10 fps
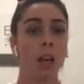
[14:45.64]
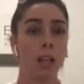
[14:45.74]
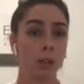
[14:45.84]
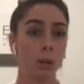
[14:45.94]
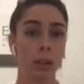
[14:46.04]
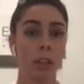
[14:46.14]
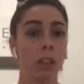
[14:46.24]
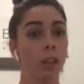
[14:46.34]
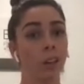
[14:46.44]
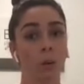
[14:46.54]
so
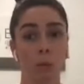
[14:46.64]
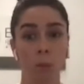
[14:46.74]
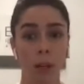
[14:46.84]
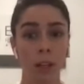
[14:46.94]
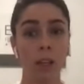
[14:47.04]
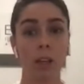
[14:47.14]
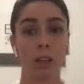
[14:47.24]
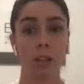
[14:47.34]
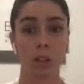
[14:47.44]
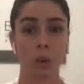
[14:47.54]
thinking running,
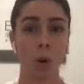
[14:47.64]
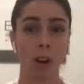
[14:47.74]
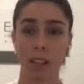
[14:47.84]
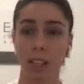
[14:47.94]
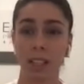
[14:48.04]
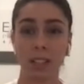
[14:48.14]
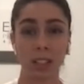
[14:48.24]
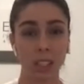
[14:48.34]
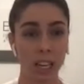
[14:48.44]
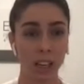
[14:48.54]
squatting,
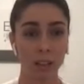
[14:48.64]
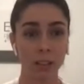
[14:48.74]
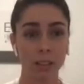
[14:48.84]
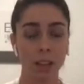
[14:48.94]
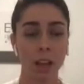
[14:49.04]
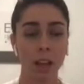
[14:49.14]
stairs,